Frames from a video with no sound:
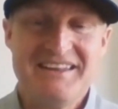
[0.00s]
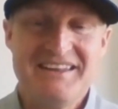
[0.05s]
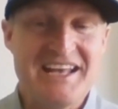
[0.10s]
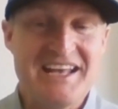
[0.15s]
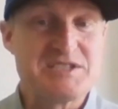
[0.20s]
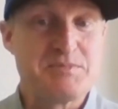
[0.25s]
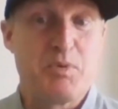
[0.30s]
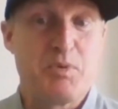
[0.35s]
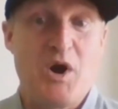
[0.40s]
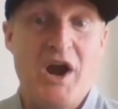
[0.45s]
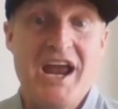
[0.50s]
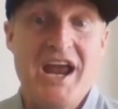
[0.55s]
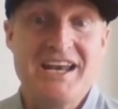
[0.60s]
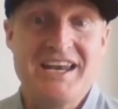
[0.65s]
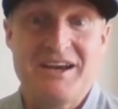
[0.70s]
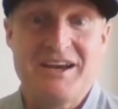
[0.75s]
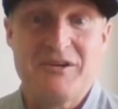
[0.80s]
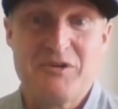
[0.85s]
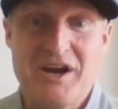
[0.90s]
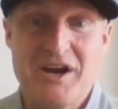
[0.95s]
that's
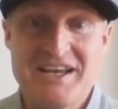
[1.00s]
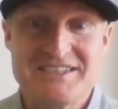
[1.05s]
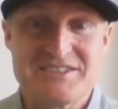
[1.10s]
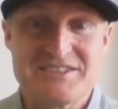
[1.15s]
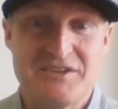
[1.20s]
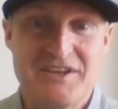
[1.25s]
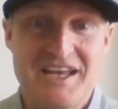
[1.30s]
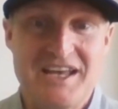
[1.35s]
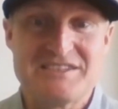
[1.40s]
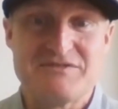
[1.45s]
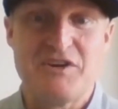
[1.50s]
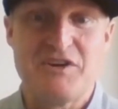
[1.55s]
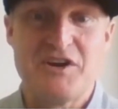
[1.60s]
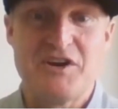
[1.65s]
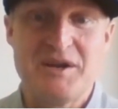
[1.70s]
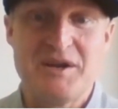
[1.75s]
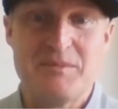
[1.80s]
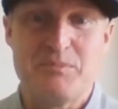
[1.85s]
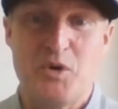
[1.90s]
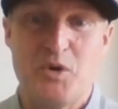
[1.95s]
branding, right? So that's
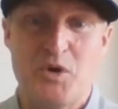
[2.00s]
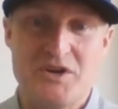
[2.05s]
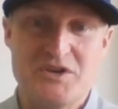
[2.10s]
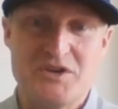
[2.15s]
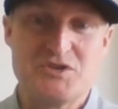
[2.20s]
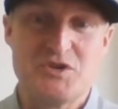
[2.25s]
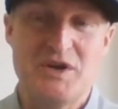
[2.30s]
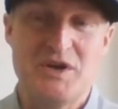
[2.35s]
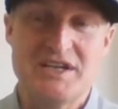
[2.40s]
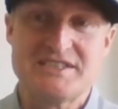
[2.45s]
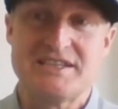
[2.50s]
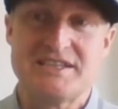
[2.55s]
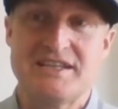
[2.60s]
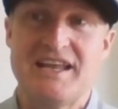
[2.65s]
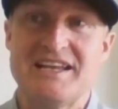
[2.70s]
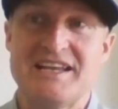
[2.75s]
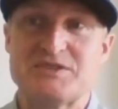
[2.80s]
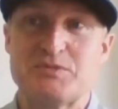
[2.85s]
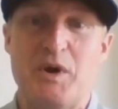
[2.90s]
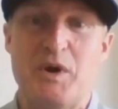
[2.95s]
very important to us,
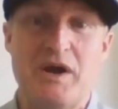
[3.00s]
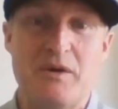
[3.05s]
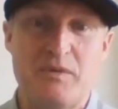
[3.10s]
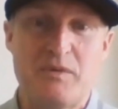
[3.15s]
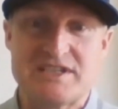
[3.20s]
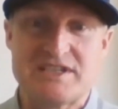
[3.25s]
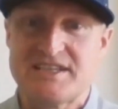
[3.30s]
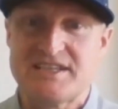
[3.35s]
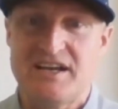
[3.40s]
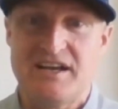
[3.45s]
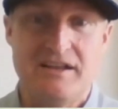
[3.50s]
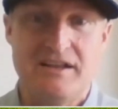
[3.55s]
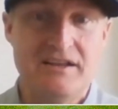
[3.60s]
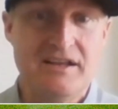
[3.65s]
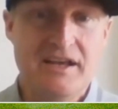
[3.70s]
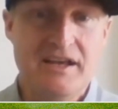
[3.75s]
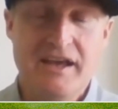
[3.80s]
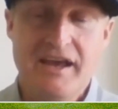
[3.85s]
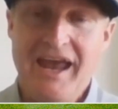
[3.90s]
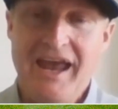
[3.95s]
and that's why we
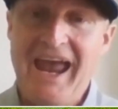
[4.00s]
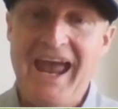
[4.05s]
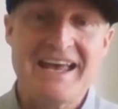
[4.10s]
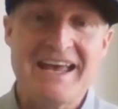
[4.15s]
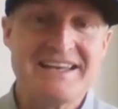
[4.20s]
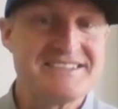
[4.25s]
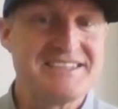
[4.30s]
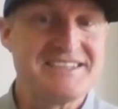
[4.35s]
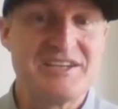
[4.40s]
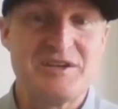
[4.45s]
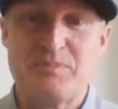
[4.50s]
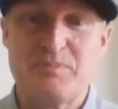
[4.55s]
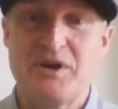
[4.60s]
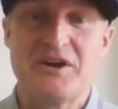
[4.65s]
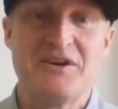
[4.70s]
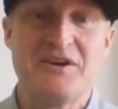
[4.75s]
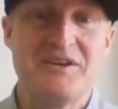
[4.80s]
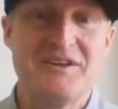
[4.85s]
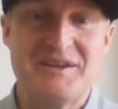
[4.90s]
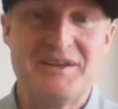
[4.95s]
sell hats and
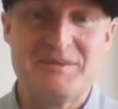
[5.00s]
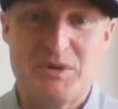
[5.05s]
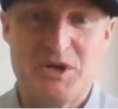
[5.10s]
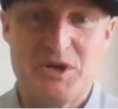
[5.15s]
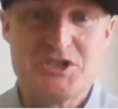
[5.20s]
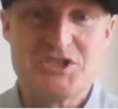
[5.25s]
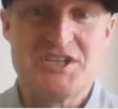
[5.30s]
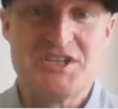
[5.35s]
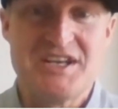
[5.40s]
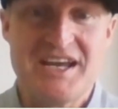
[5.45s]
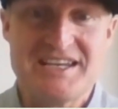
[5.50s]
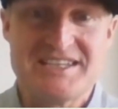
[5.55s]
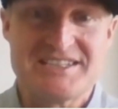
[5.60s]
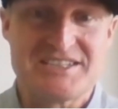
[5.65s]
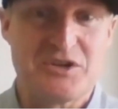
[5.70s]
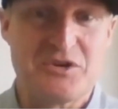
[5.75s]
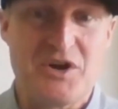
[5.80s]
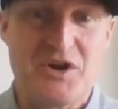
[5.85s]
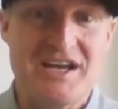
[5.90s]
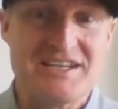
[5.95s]
apparel and
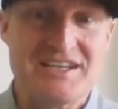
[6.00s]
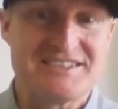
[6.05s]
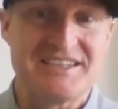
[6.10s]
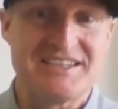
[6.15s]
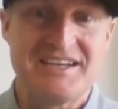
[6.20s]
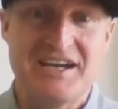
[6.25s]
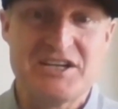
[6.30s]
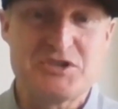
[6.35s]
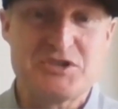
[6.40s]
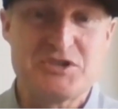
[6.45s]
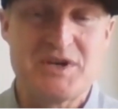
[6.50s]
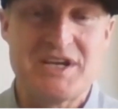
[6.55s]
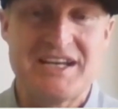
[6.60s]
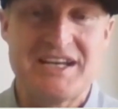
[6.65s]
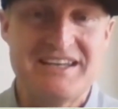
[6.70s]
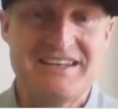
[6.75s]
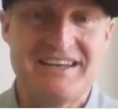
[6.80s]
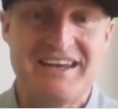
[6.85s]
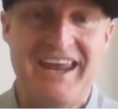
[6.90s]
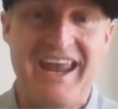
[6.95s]
merchandise across the country
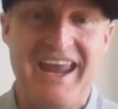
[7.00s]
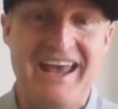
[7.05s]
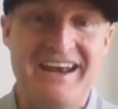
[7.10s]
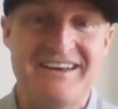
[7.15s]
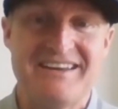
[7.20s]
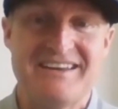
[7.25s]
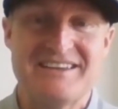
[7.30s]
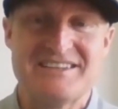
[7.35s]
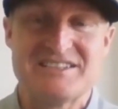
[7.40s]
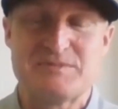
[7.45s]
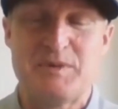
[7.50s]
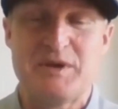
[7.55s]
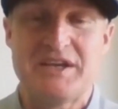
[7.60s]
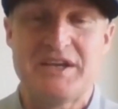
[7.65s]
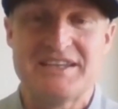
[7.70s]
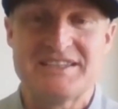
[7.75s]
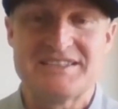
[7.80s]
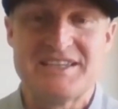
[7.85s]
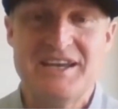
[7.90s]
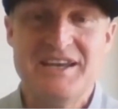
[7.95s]
and into Canada, is
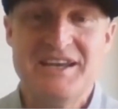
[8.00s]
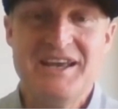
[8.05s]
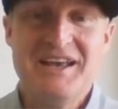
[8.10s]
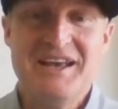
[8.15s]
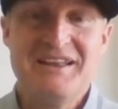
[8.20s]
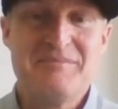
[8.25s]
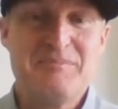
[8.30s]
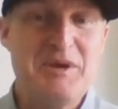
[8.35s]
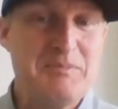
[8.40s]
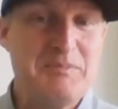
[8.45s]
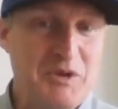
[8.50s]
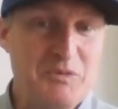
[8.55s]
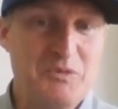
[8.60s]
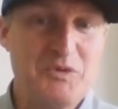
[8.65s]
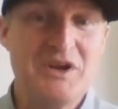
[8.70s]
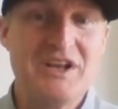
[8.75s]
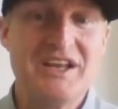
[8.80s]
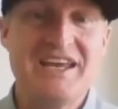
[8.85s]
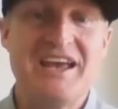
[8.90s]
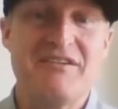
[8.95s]
because
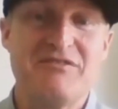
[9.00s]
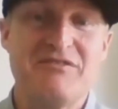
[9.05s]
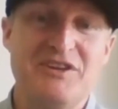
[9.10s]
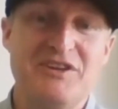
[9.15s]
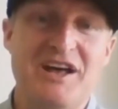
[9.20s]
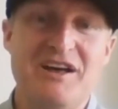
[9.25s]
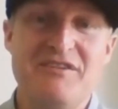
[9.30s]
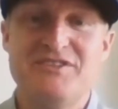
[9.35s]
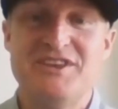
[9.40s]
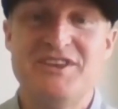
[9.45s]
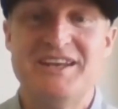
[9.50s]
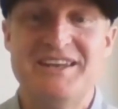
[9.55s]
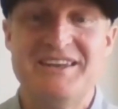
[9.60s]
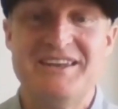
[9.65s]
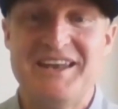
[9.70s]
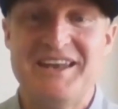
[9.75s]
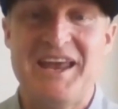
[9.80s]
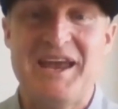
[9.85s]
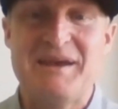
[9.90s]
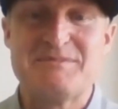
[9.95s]
people really have
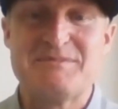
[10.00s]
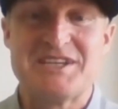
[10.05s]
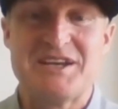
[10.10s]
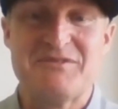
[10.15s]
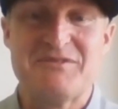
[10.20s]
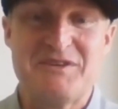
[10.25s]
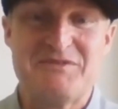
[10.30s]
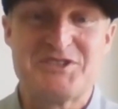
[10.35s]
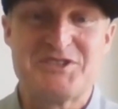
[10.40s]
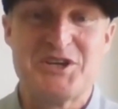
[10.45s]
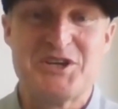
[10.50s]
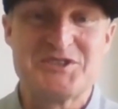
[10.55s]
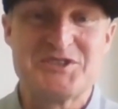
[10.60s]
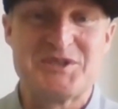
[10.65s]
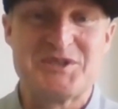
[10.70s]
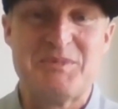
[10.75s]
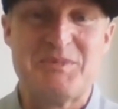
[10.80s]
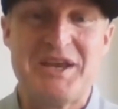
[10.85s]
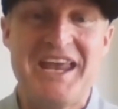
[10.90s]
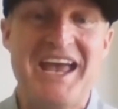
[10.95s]
loved the names that we've
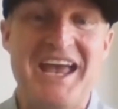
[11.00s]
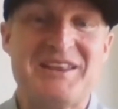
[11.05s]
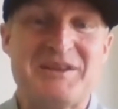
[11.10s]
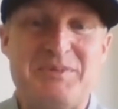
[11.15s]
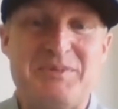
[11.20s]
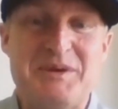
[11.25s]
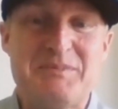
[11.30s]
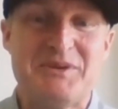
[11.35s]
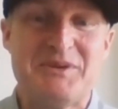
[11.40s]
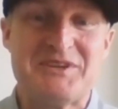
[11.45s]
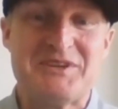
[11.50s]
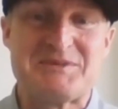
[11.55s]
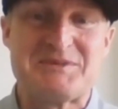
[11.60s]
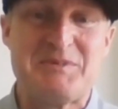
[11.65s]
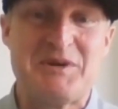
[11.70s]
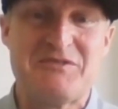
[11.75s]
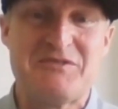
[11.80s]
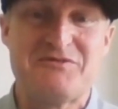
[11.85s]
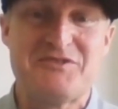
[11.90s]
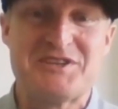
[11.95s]
chosen. But the people of
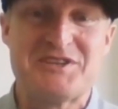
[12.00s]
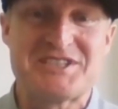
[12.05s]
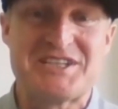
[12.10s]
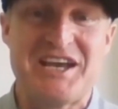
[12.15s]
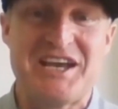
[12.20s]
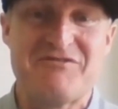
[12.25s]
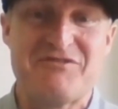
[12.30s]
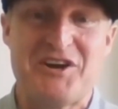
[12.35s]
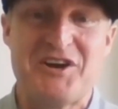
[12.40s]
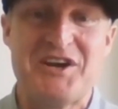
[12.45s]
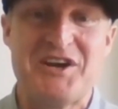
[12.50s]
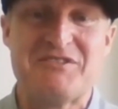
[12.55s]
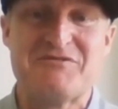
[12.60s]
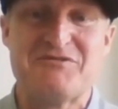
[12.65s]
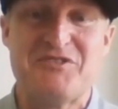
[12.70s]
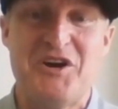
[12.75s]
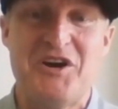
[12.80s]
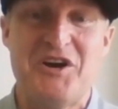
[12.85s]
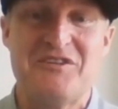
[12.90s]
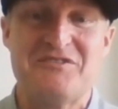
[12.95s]
Spearfish got very
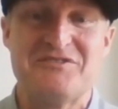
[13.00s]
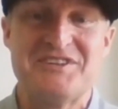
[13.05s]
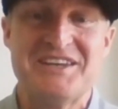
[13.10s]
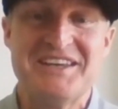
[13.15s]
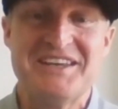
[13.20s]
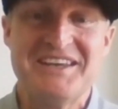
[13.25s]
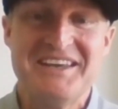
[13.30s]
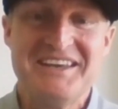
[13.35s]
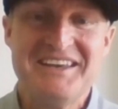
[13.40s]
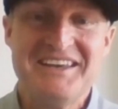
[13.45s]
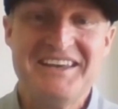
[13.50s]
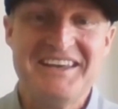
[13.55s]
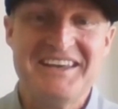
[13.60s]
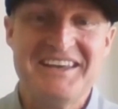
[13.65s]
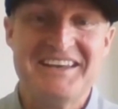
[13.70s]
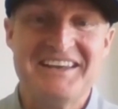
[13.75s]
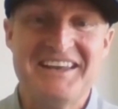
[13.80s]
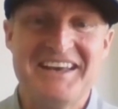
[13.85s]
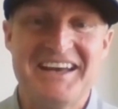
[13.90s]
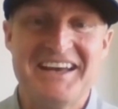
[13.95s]
involved
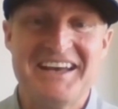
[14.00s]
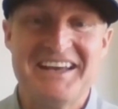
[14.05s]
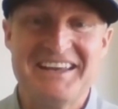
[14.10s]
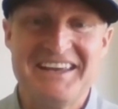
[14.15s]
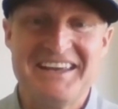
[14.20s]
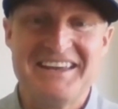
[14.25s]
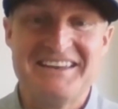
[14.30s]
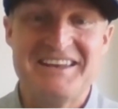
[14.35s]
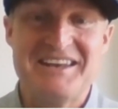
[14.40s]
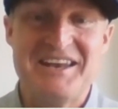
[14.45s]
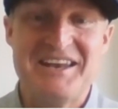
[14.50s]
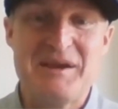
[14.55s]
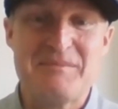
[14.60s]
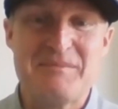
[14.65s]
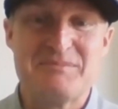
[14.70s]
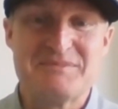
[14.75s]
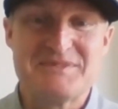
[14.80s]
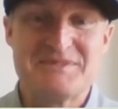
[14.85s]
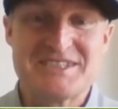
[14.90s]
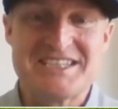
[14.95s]
in the
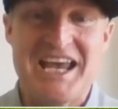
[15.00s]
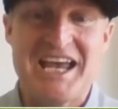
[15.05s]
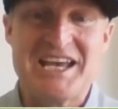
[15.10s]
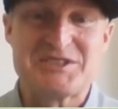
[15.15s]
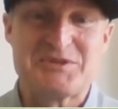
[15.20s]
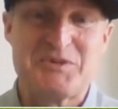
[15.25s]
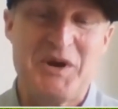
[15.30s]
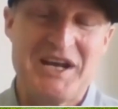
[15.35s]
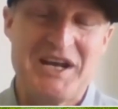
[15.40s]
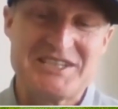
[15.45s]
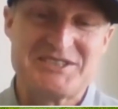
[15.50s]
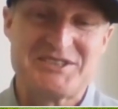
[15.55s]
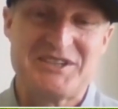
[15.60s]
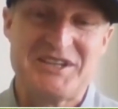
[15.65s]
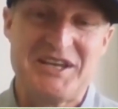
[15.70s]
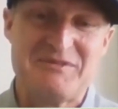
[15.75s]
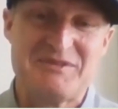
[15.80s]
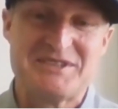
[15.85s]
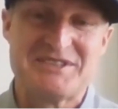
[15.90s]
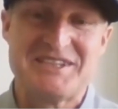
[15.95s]
name Sasquatch,
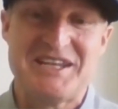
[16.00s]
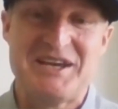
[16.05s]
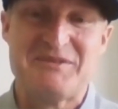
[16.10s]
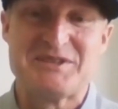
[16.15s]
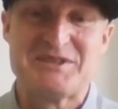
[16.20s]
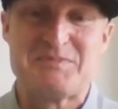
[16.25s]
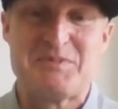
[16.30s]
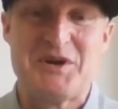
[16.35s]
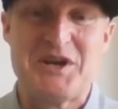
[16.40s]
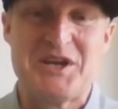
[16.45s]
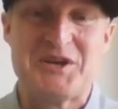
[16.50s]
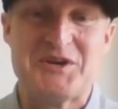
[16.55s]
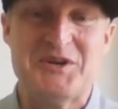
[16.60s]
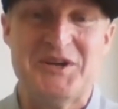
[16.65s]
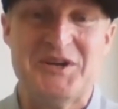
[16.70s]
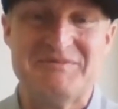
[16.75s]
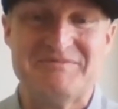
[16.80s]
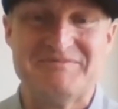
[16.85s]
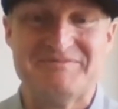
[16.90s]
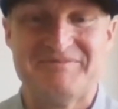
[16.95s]
so that was pretty
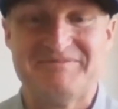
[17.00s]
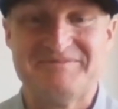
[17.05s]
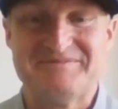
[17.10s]
cool.